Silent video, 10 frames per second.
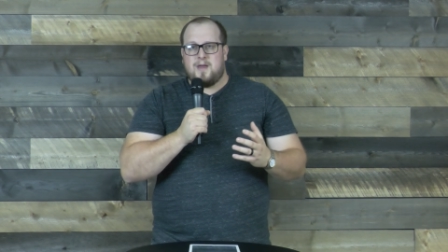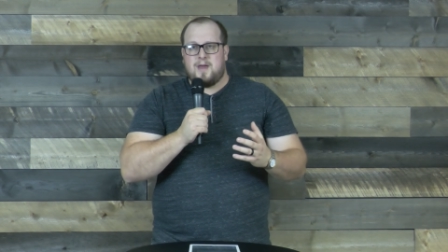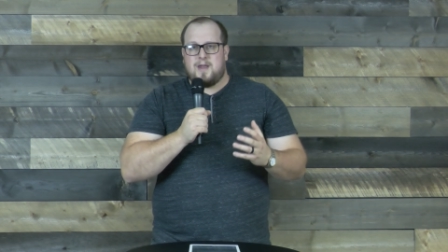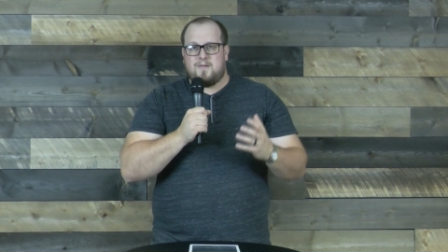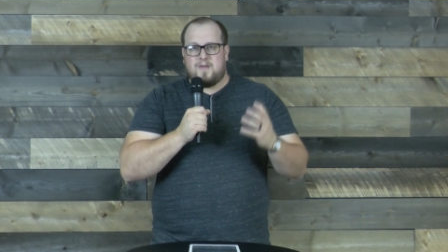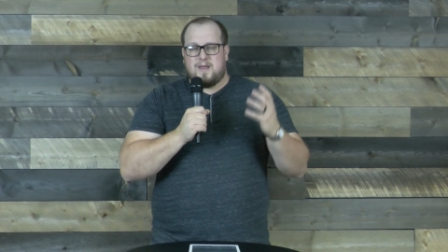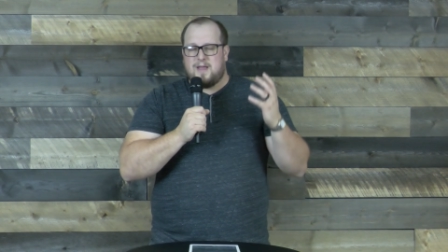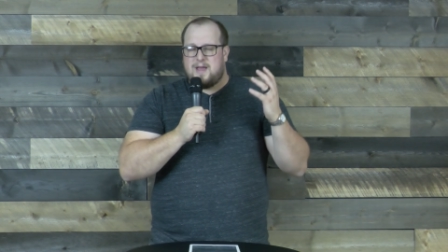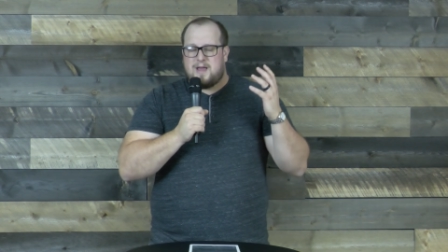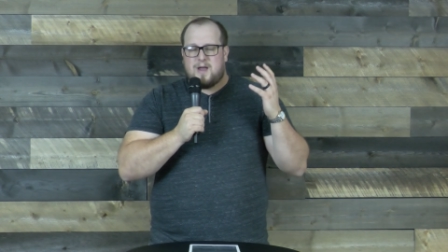
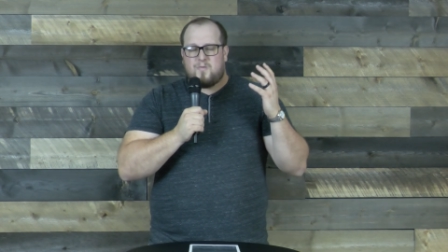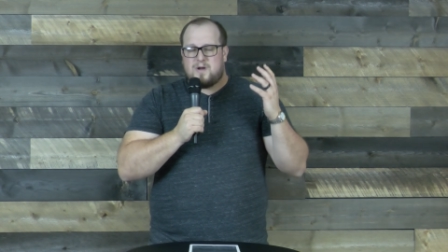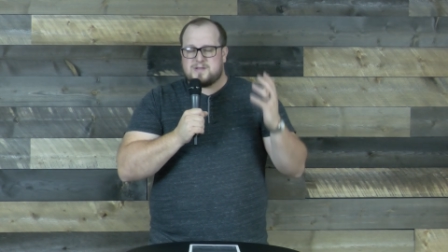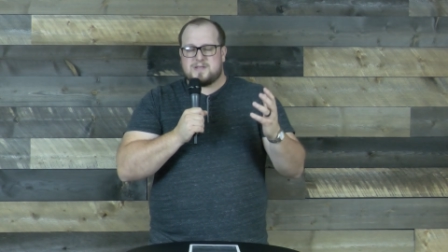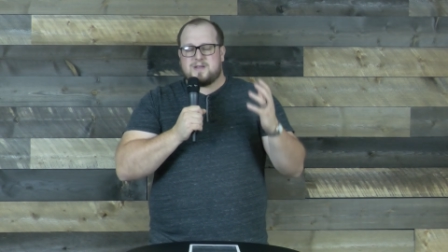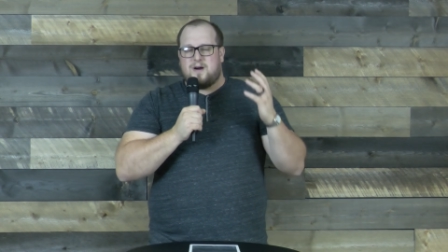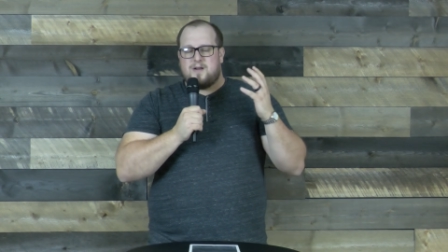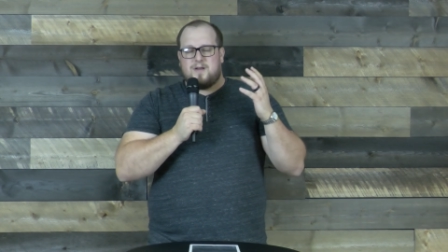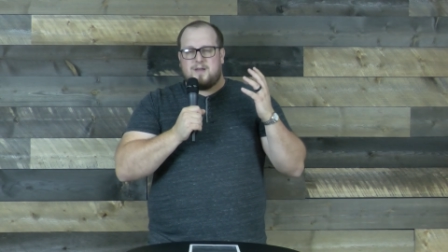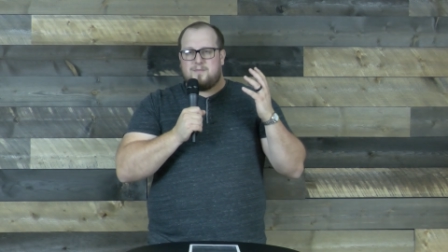And God wants us to
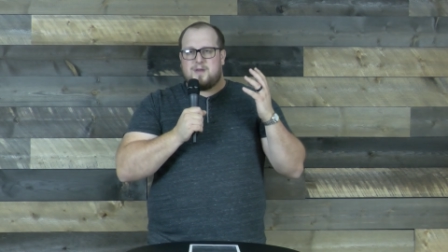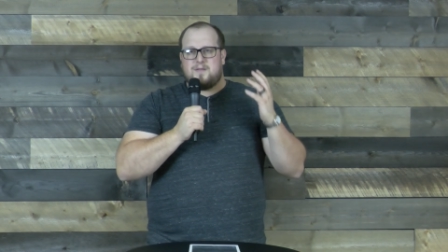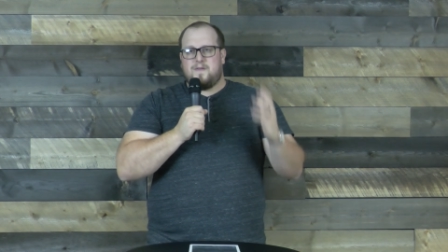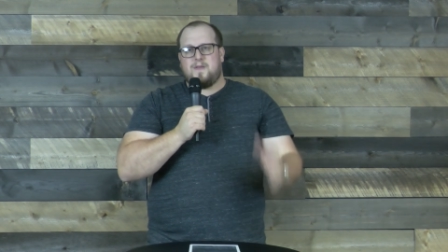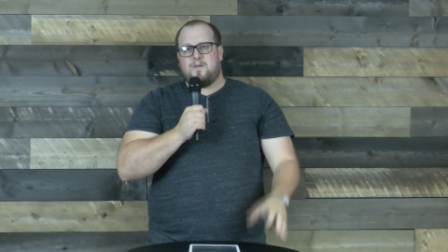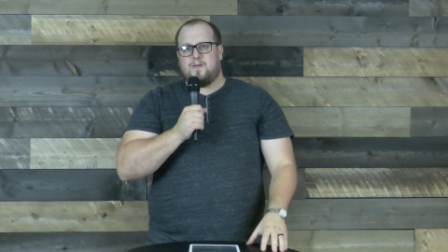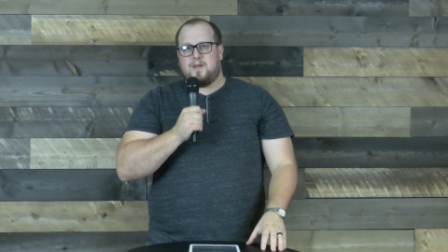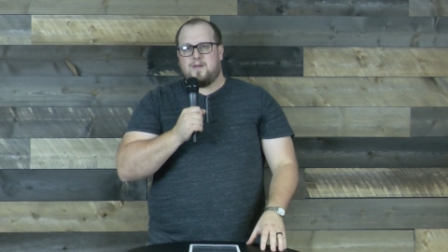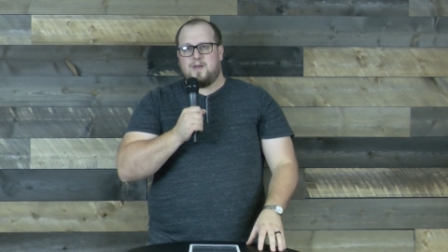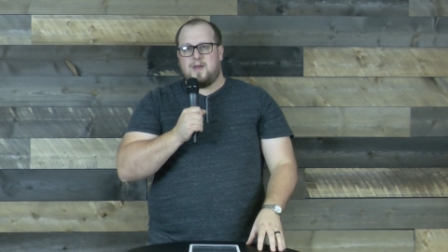honor him
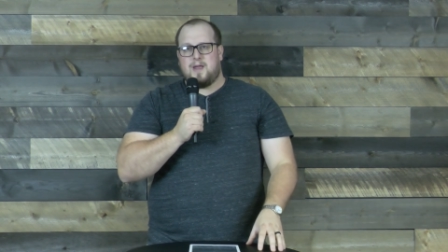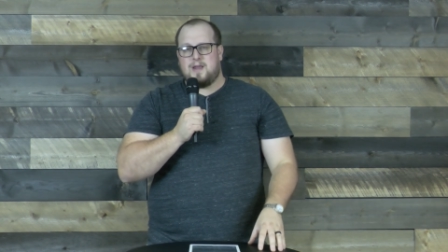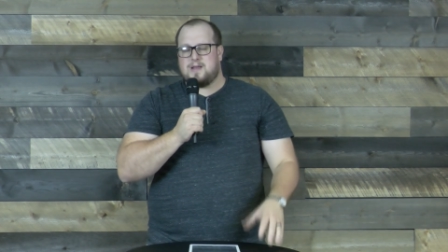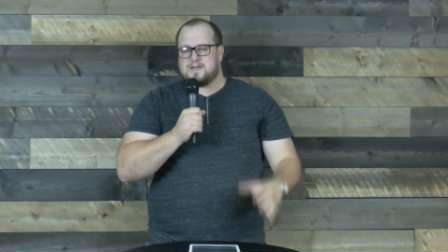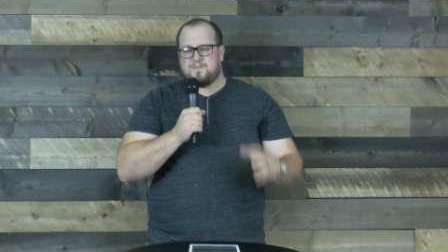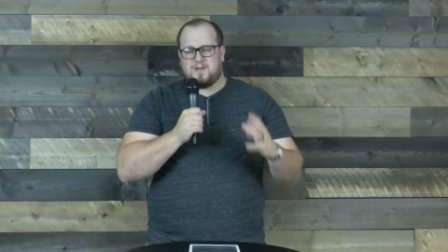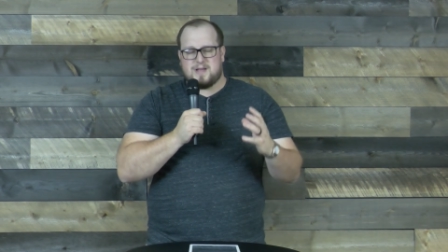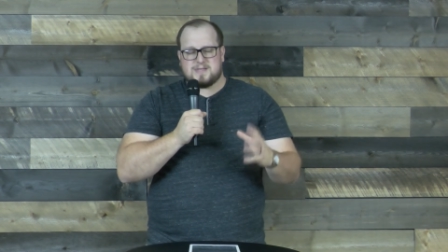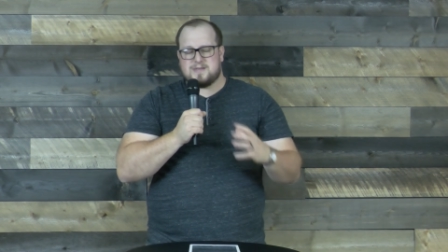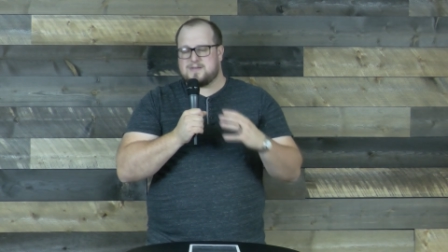continually. And his
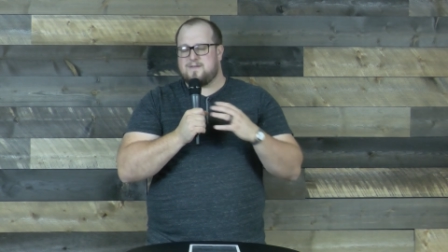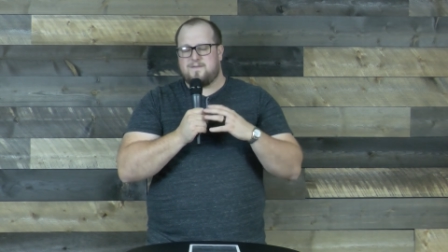blessings and